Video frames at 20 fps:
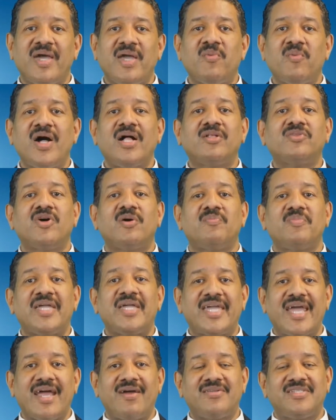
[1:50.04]
well not be
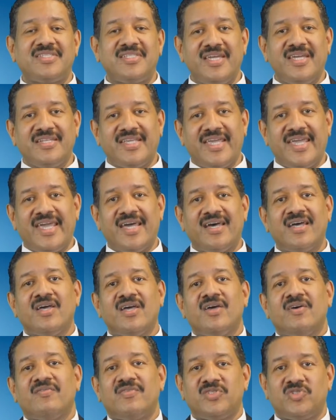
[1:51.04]
guaranteed here
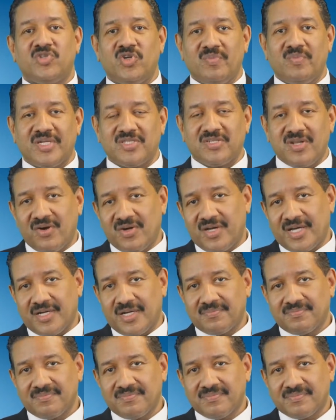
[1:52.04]
for too much
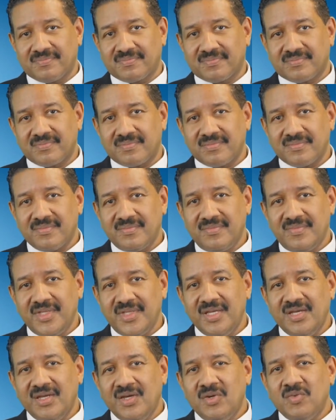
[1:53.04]
longer.
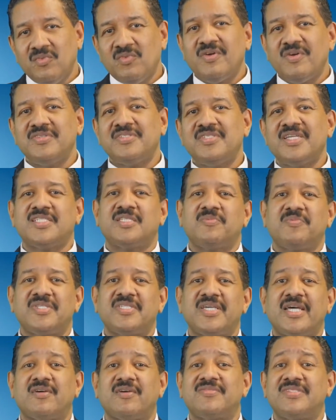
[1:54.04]
Over
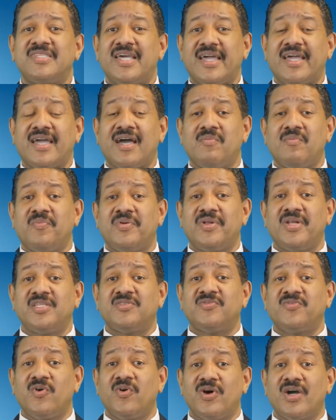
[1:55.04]
60% of tech
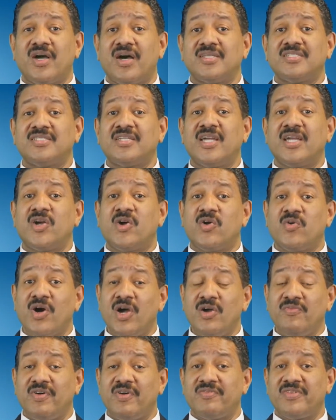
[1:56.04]
companies forecasting
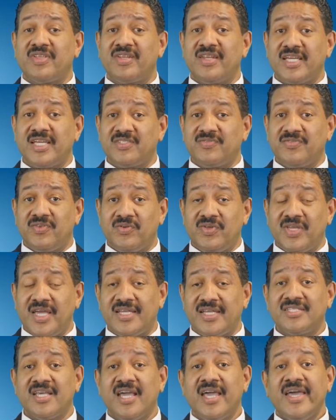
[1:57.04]
growth over the next few
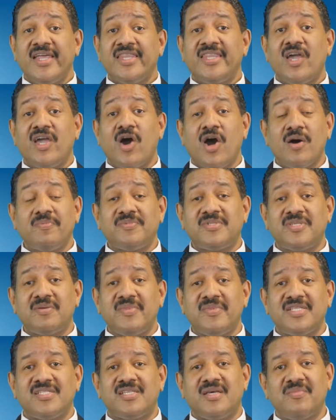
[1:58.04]
years, the
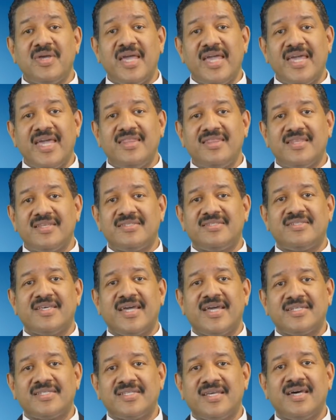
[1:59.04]
optimism in the
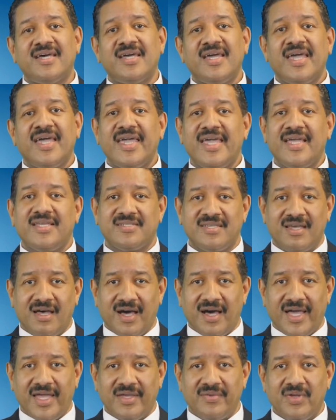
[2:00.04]
sector is
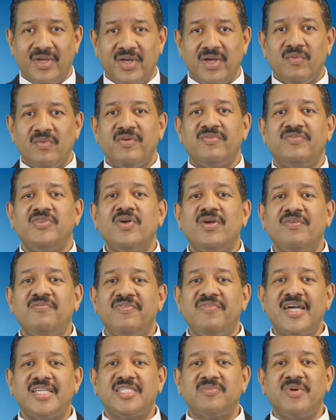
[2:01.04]
high, with new
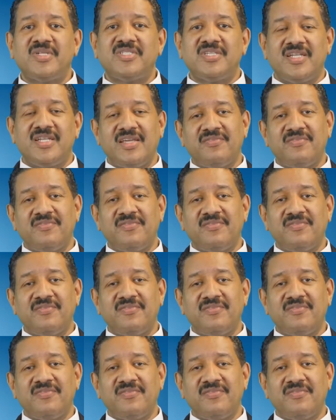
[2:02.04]
investment in